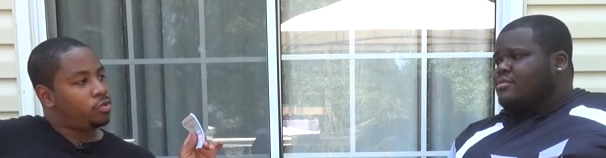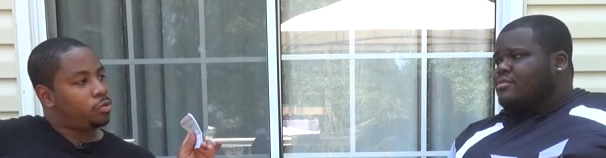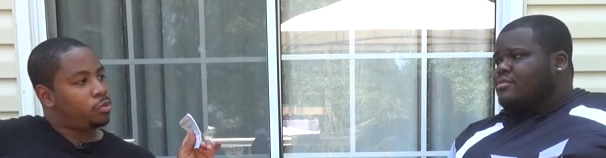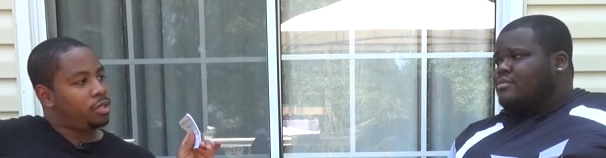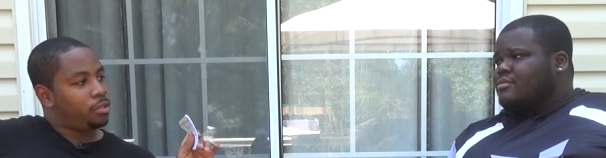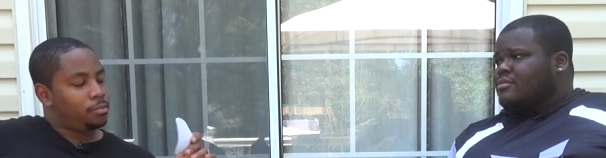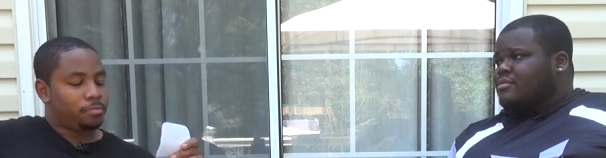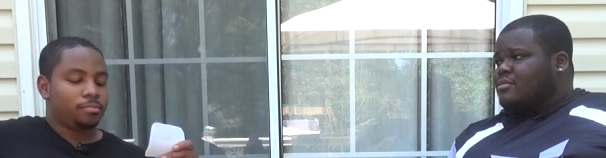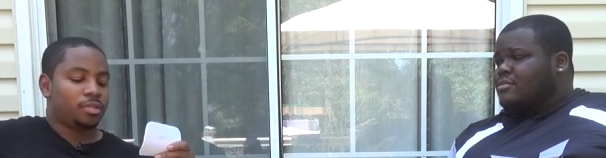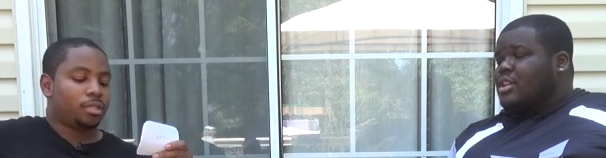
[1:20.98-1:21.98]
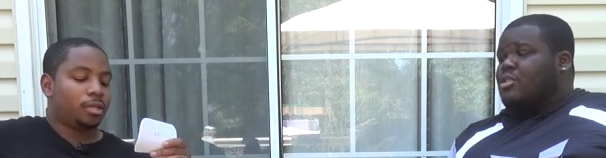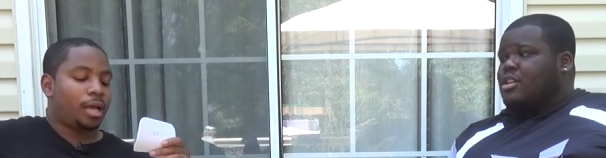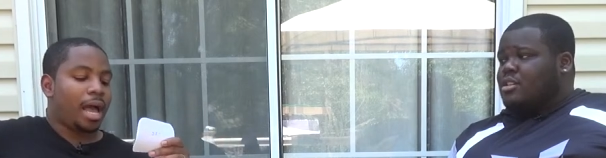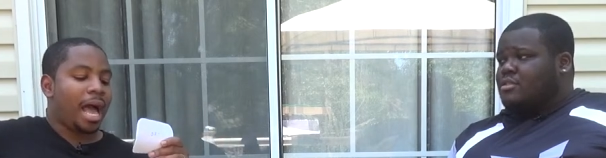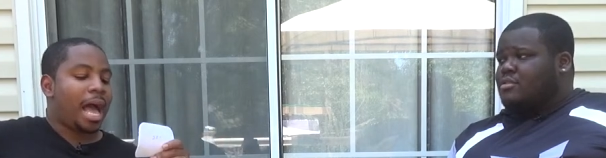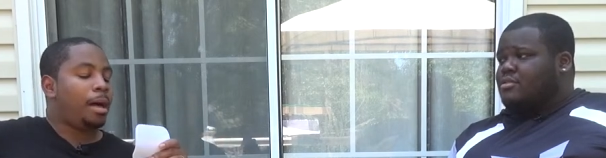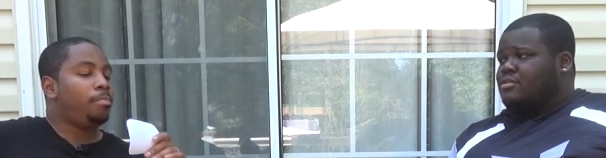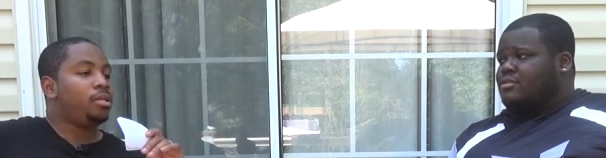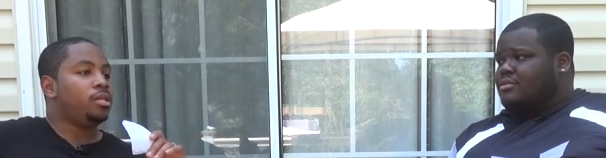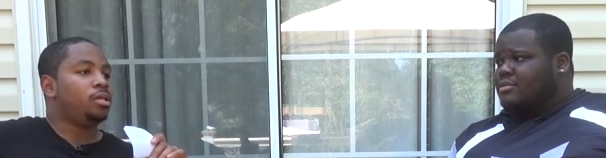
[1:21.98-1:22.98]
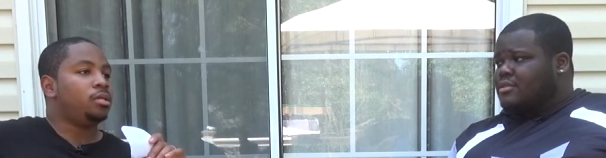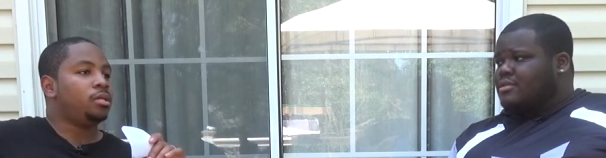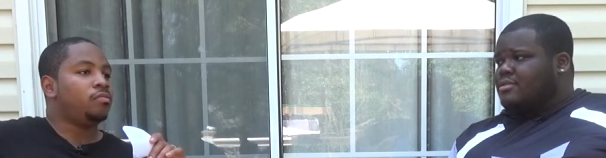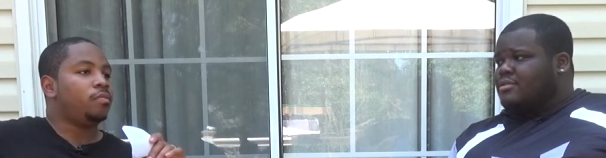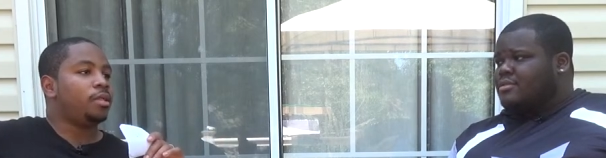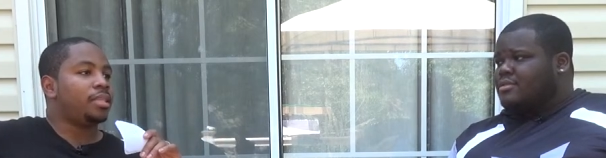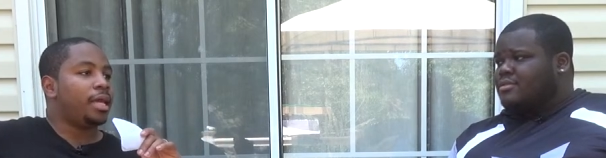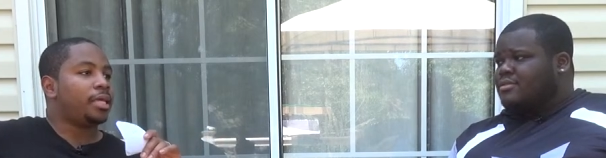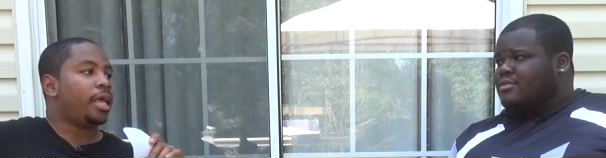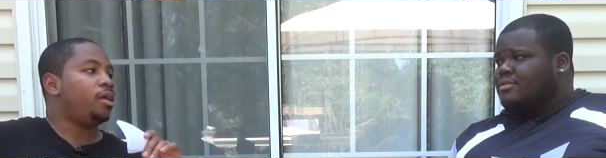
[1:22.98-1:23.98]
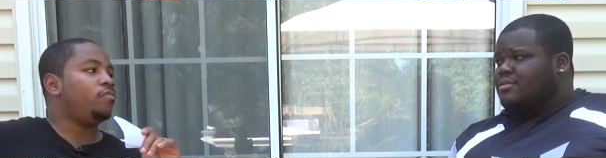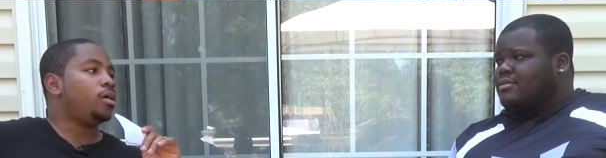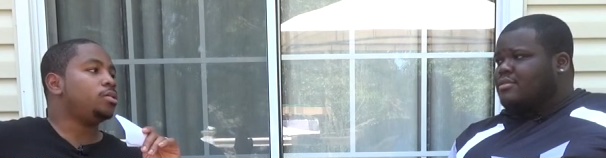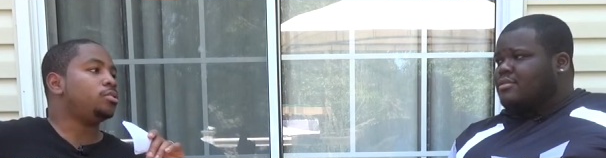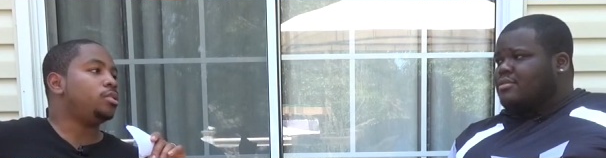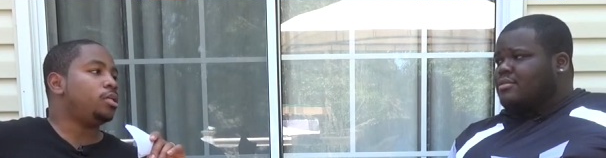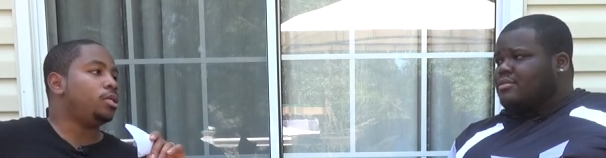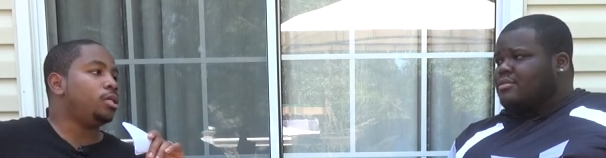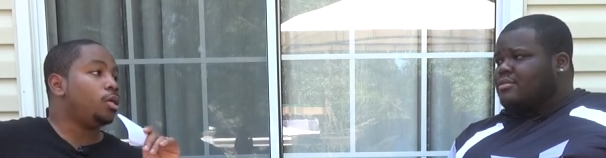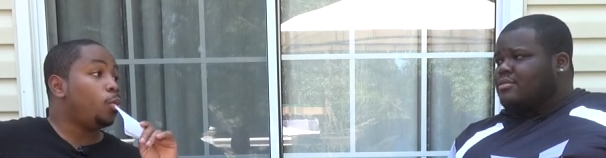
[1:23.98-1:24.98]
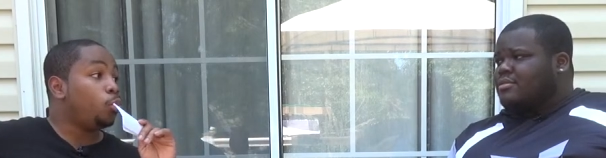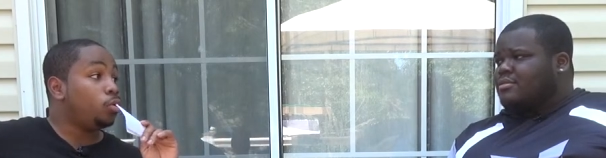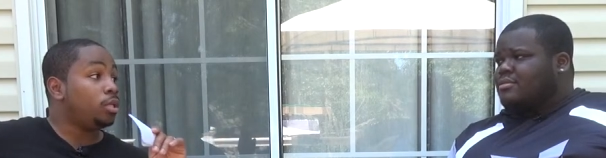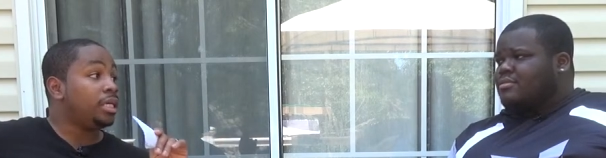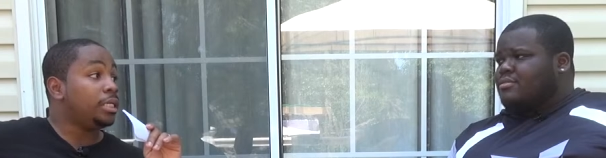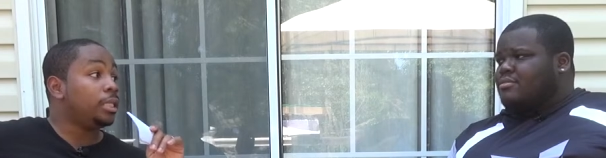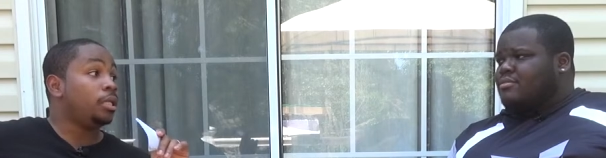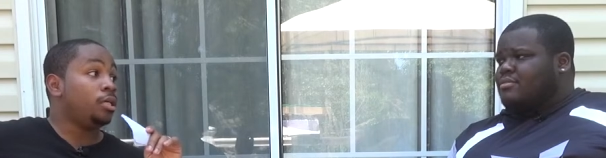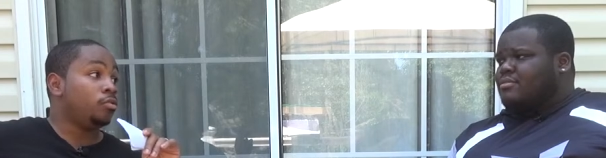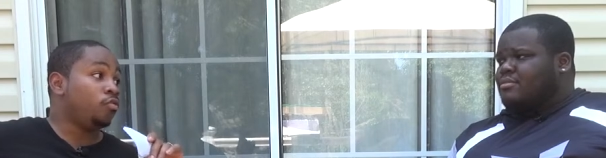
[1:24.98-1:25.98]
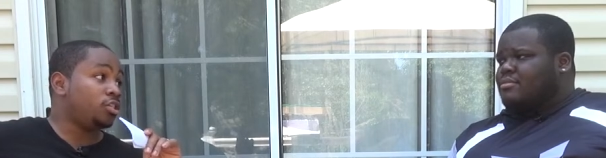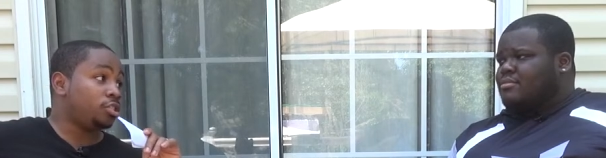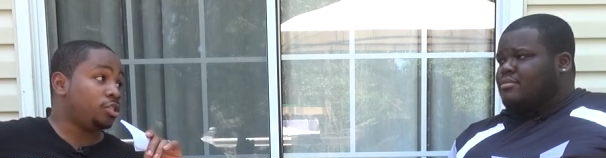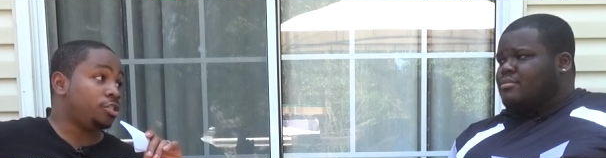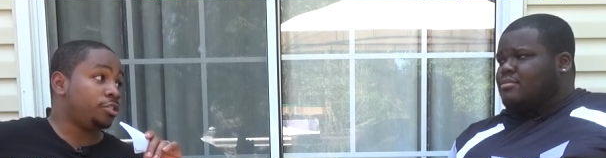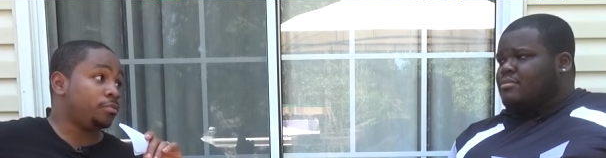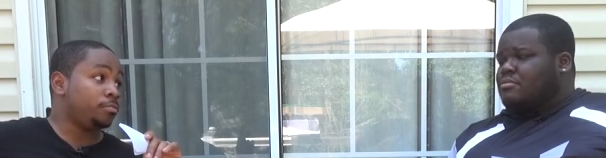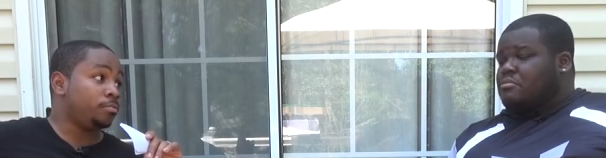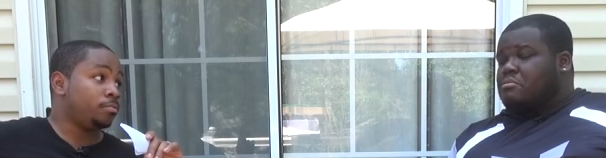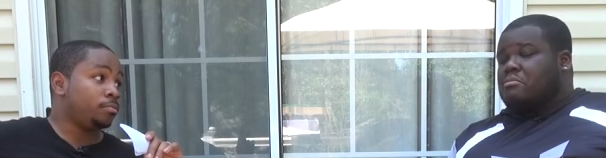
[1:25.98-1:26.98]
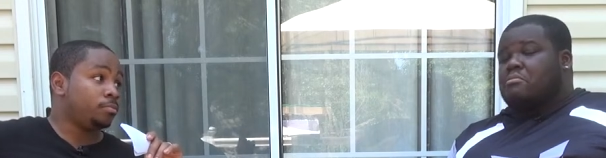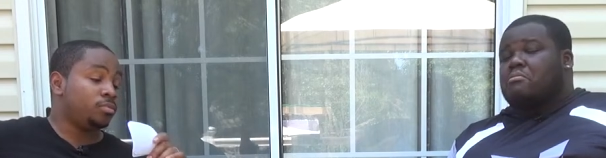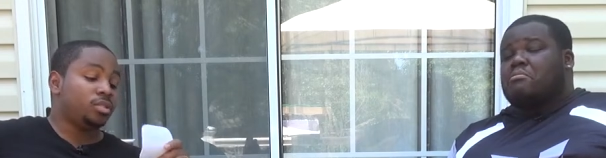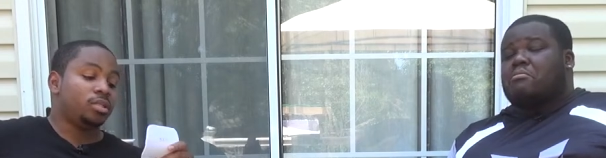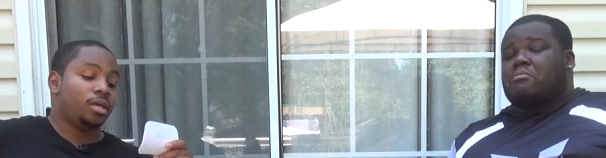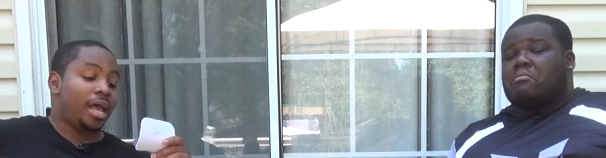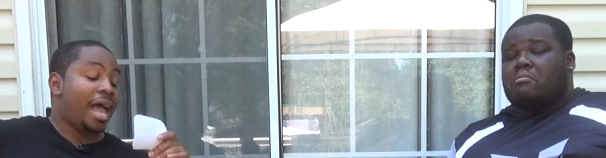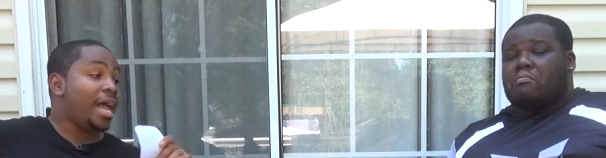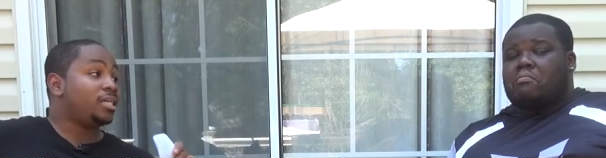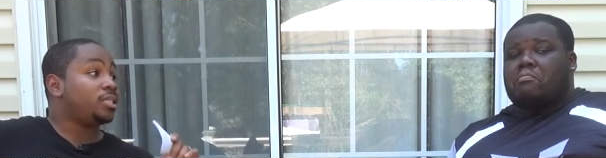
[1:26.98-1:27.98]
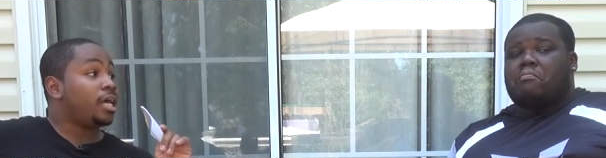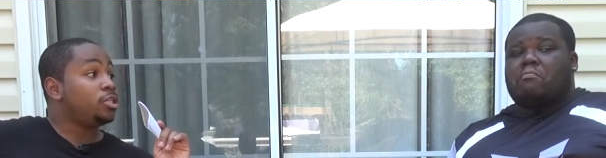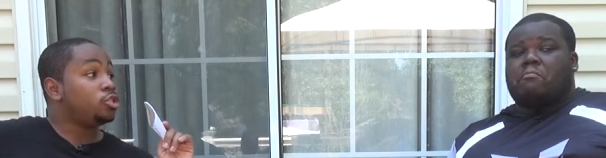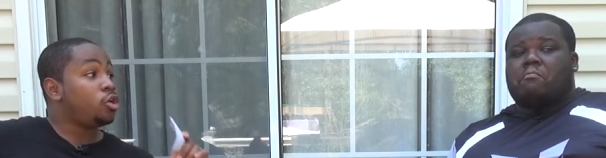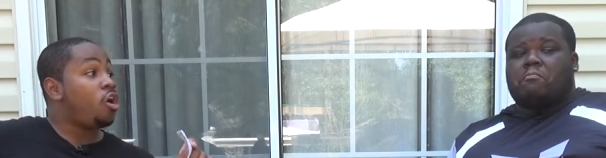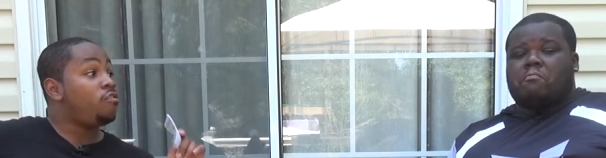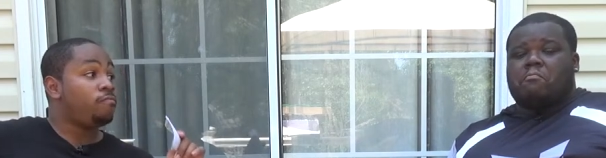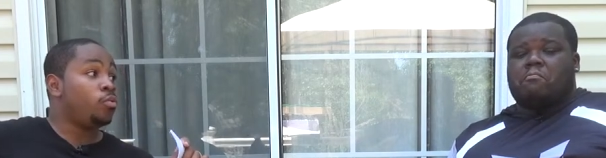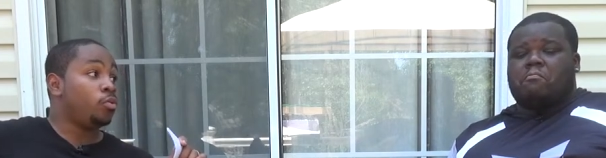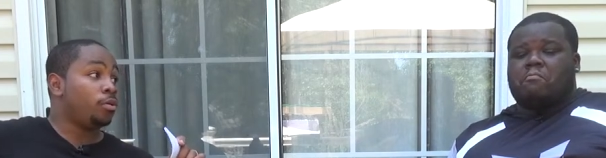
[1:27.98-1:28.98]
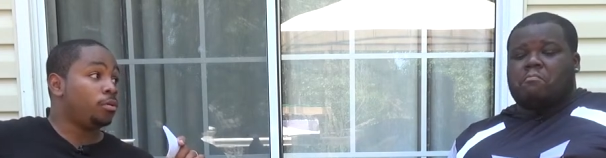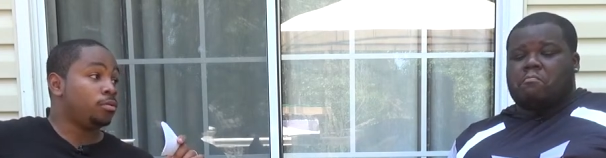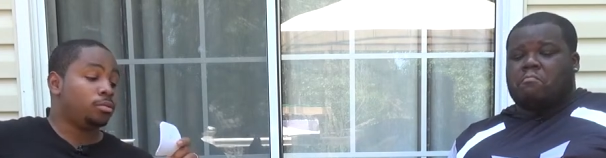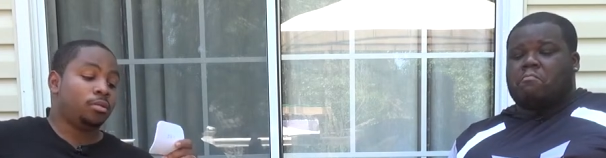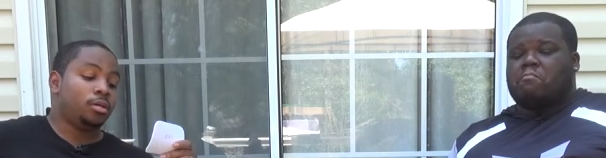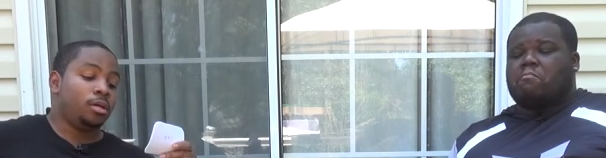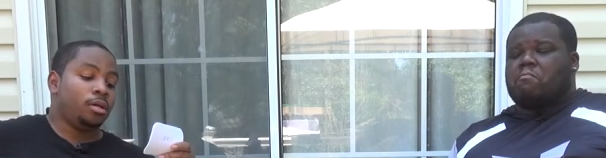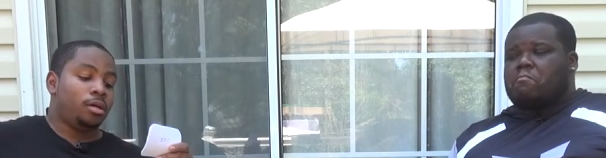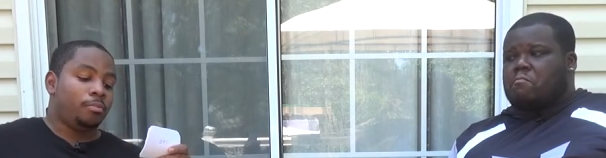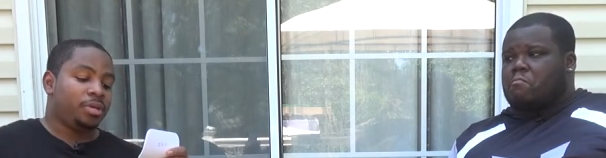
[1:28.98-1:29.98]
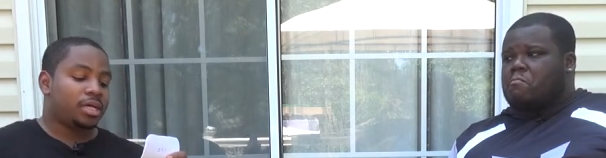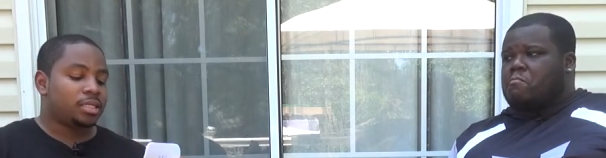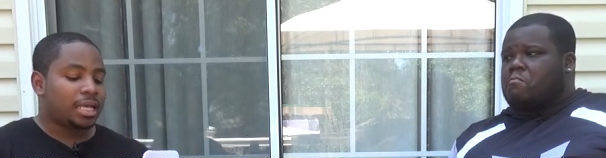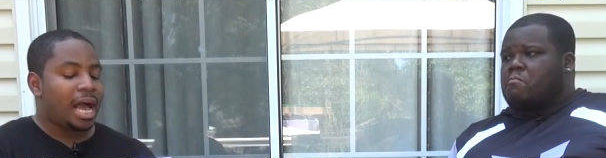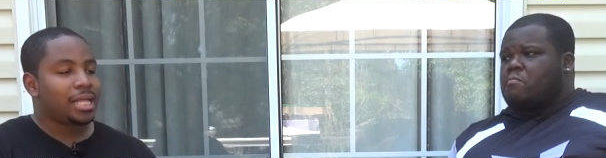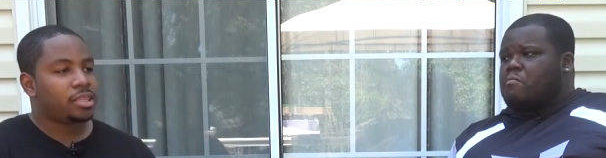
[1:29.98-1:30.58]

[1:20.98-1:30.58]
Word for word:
Speaker 1: real quick. Okay. I believe that Kayvon Sneed will lead the league in rushing this year as a sophomore, because I